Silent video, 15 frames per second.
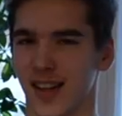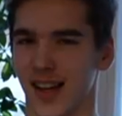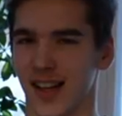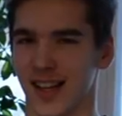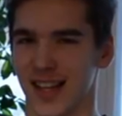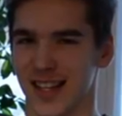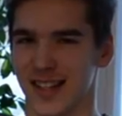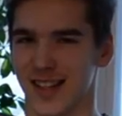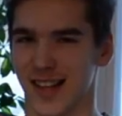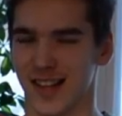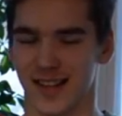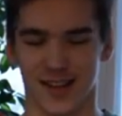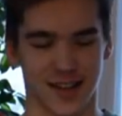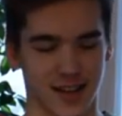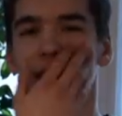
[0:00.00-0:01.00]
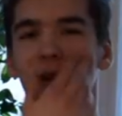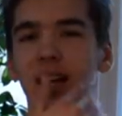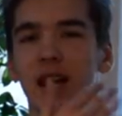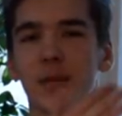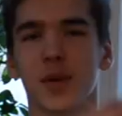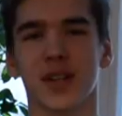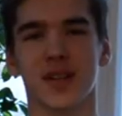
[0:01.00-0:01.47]
he says.
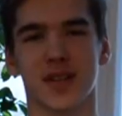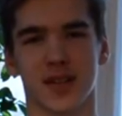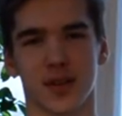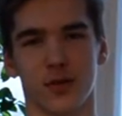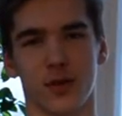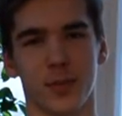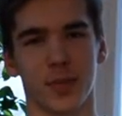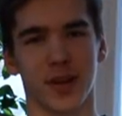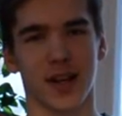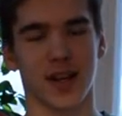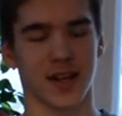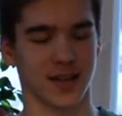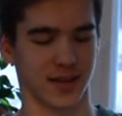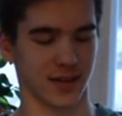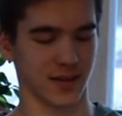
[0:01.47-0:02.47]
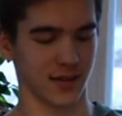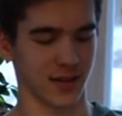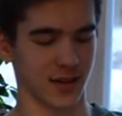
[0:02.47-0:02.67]
Imants replies,